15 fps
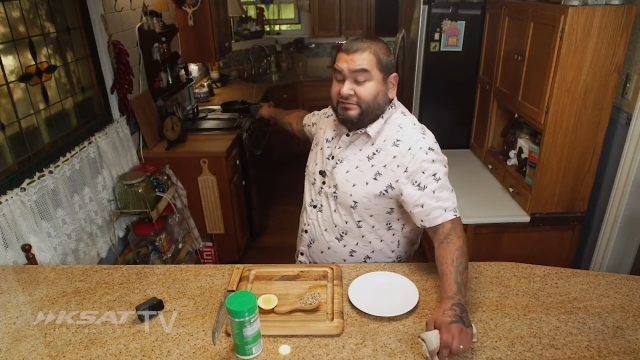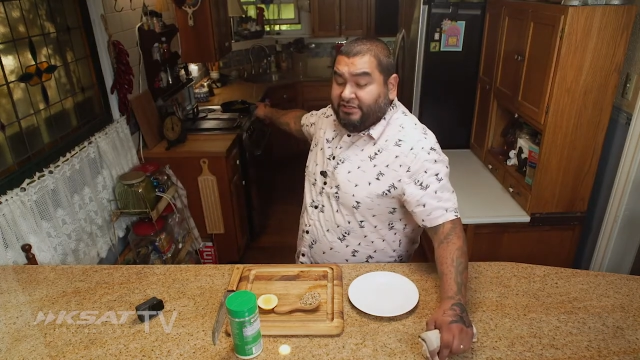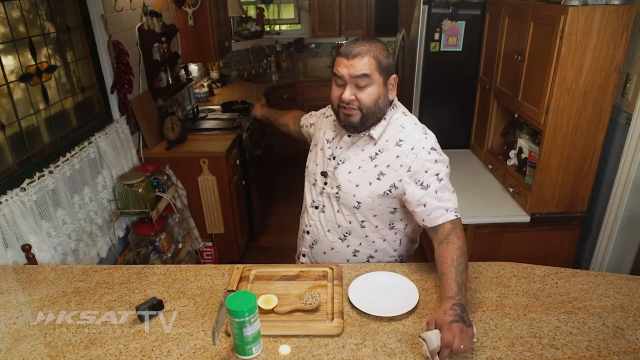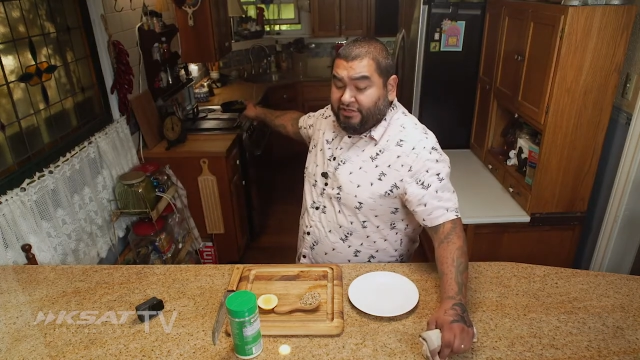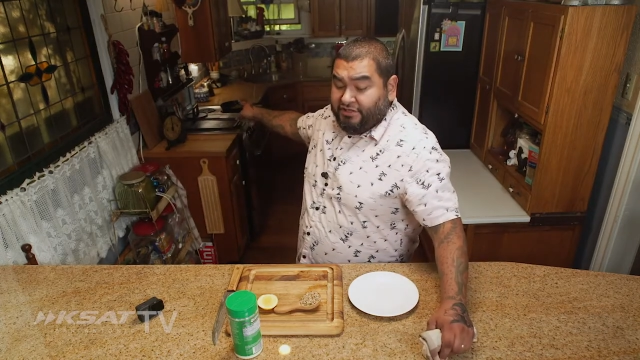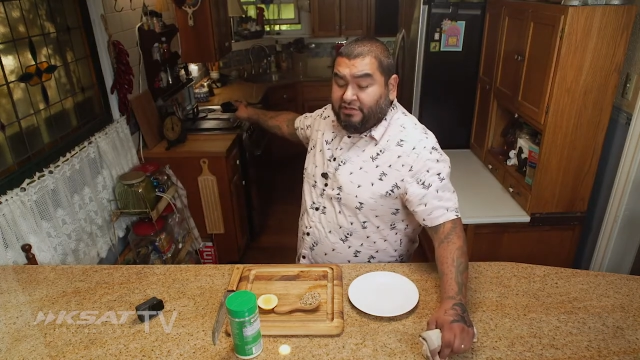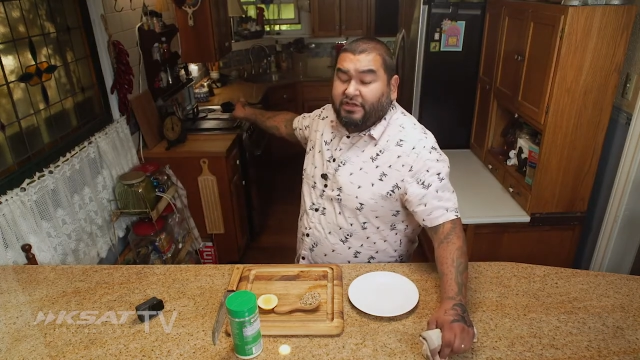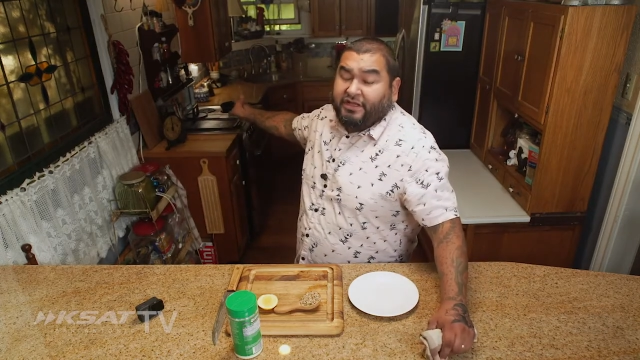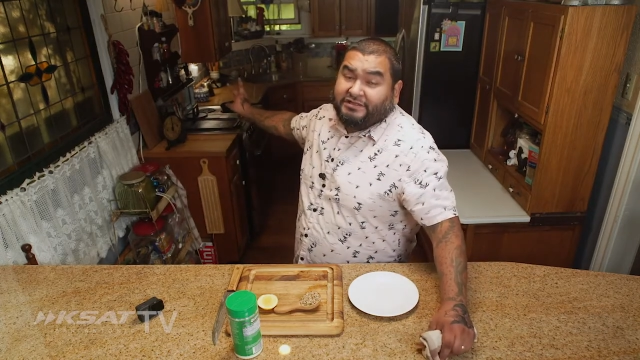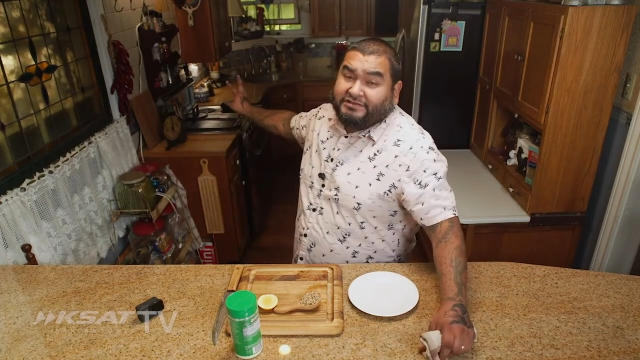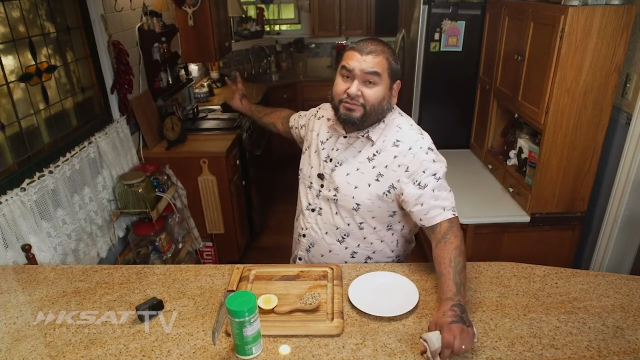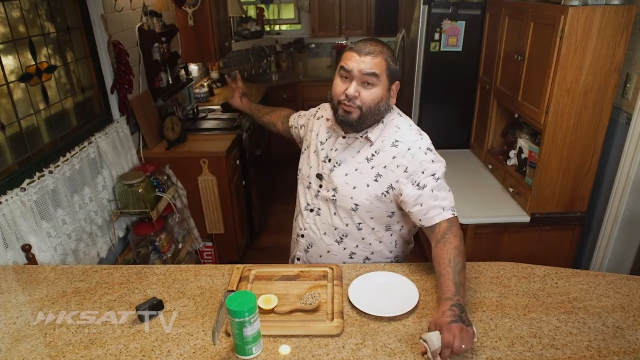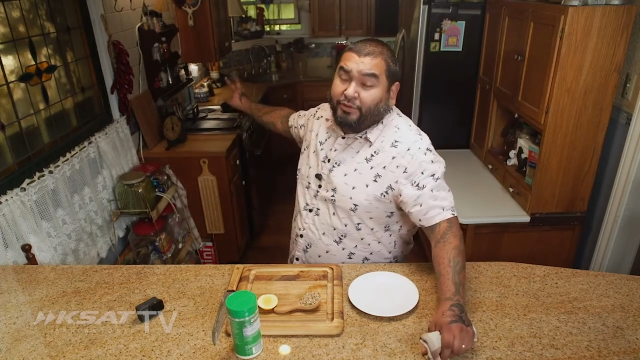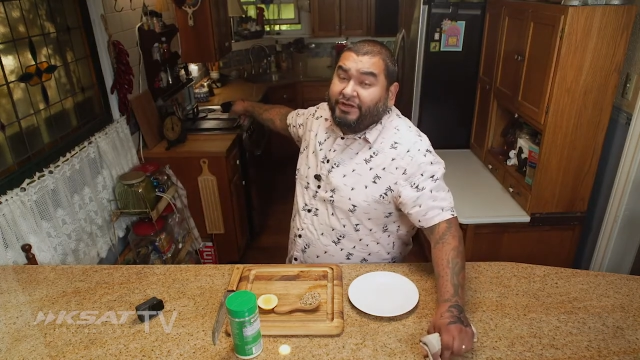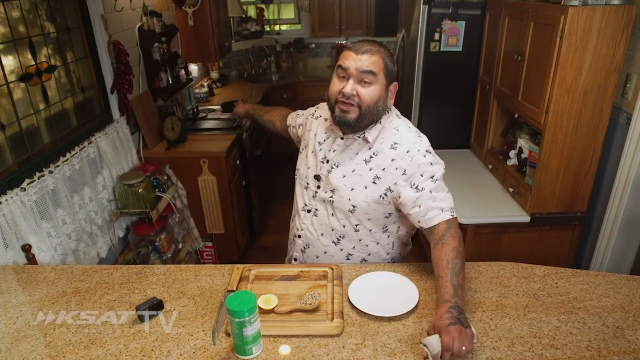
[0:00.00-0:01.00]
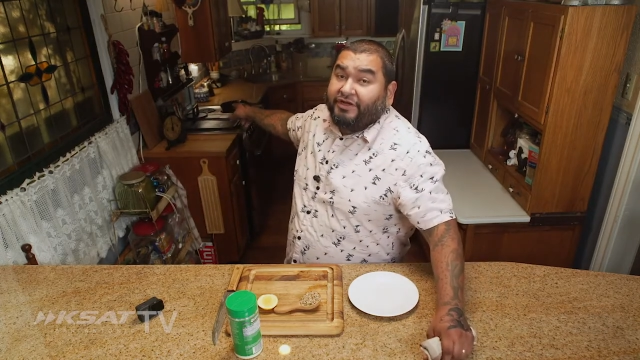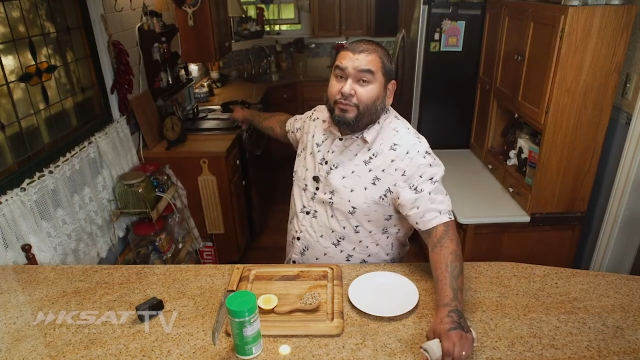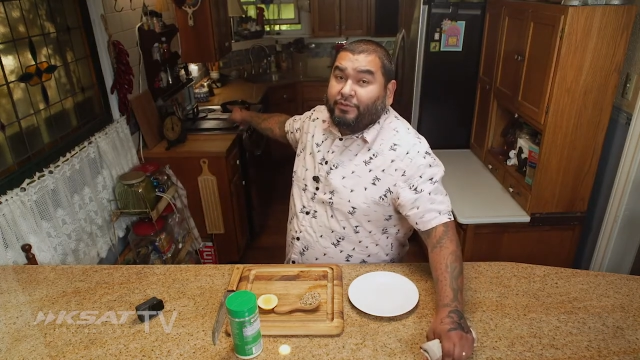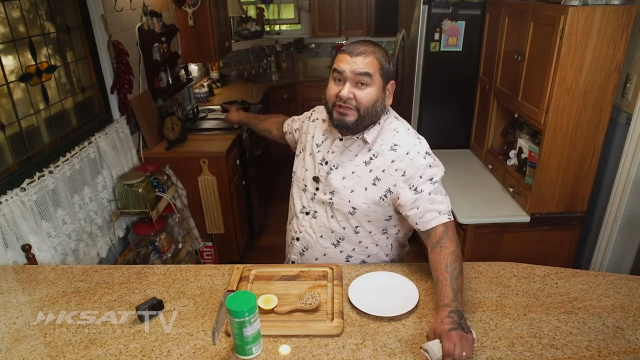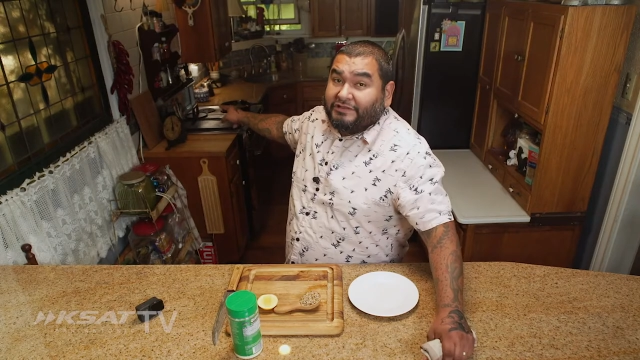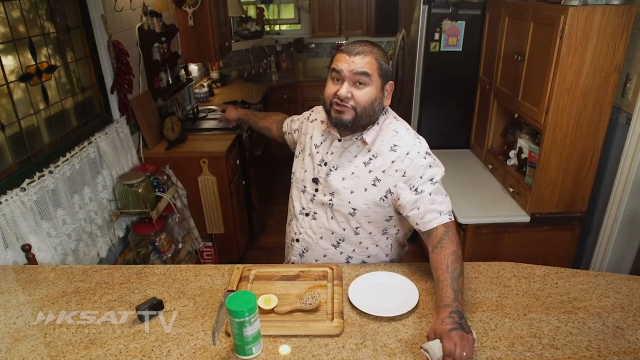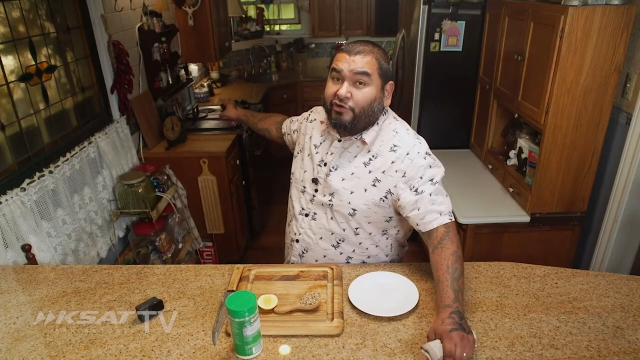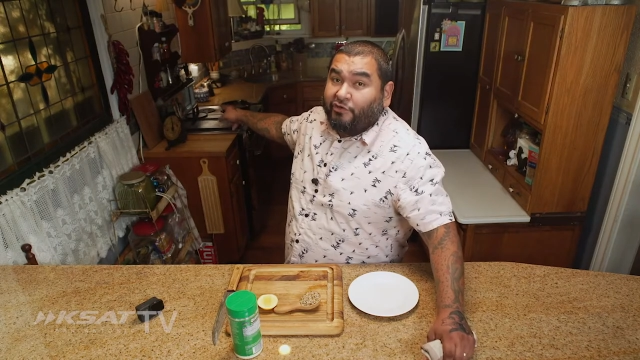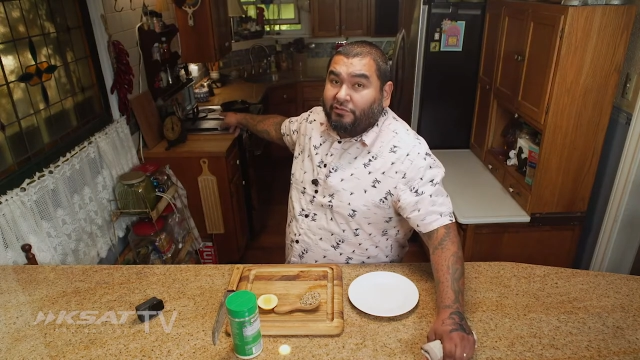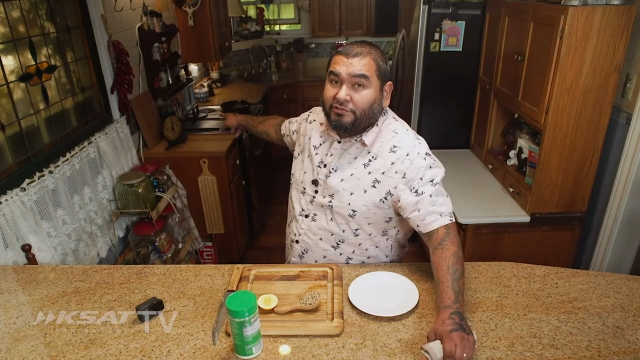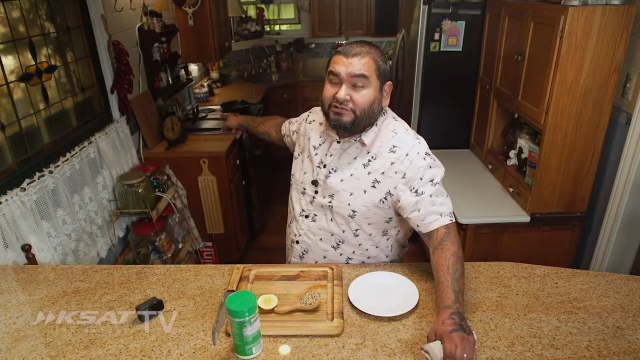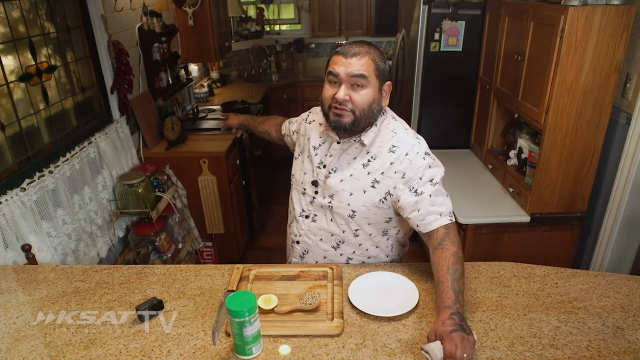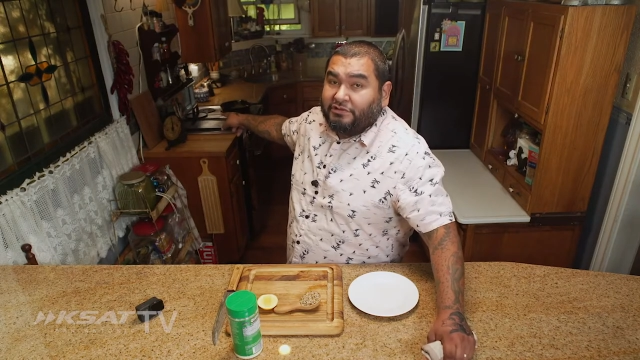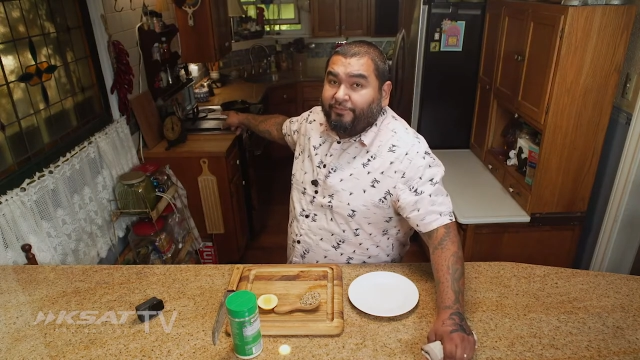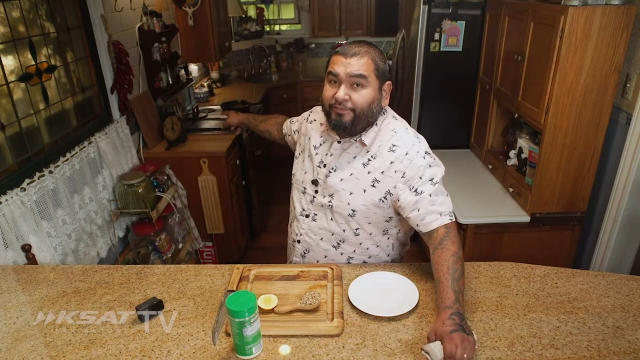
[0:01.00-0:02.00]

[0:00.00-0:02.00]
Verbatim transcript: good. It's really good when it's cold.